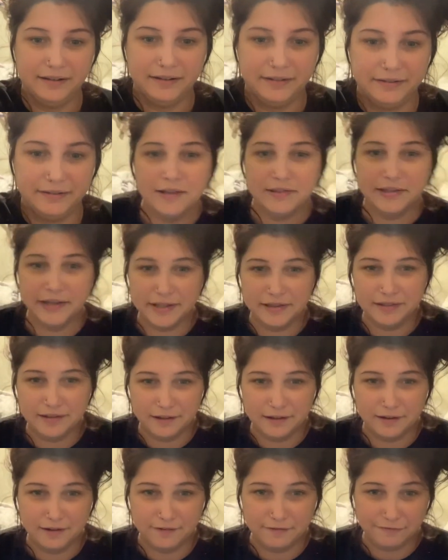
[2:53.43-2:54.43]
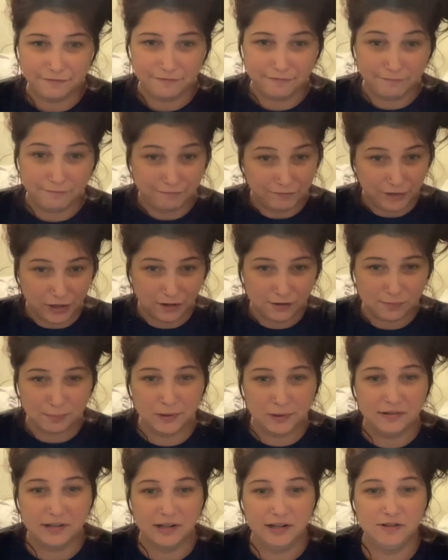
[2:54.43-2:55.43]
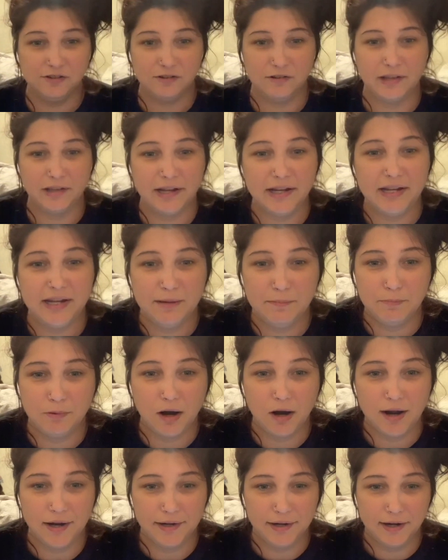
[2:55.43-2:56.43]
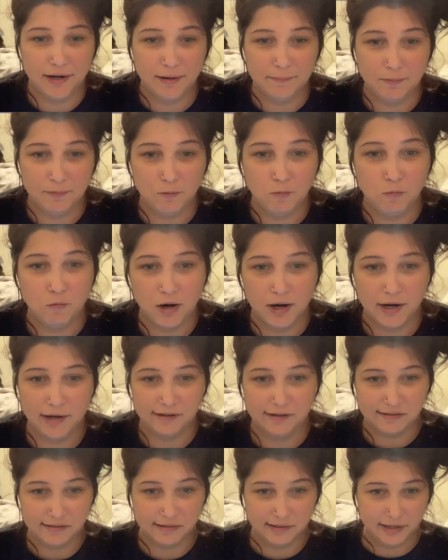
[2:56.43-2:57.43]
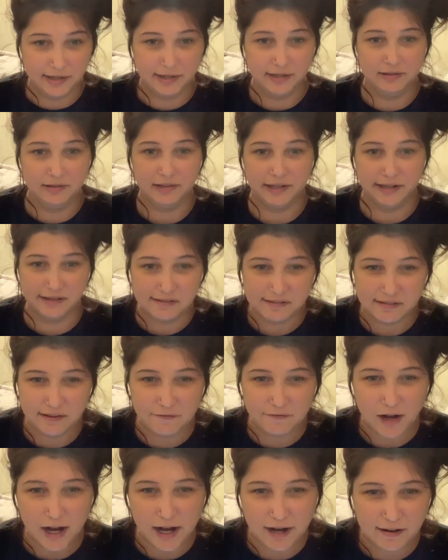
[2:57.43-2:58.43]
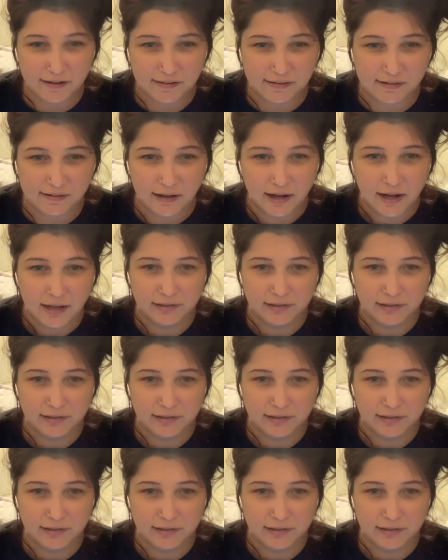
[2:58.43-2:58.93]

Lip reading: Then the first procedure that he brought up was the LINX device.